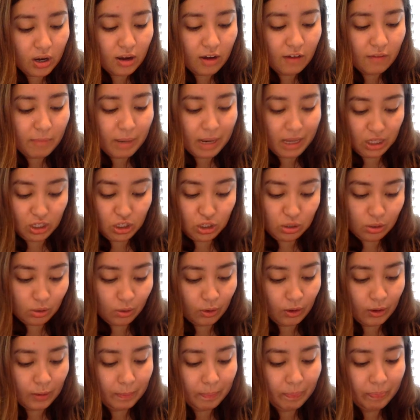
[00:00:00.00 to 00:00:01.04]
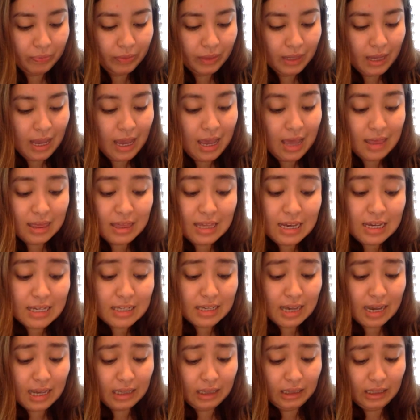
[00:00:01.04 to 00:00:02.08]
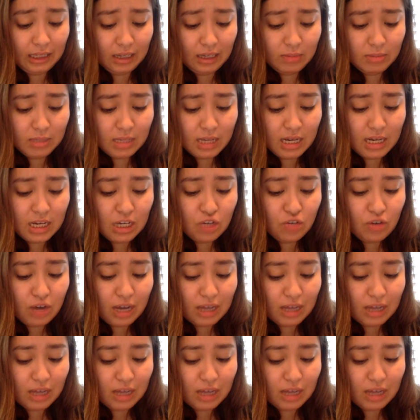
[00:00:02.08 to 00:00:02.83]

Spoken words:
been broken off by the storm. These had limbs,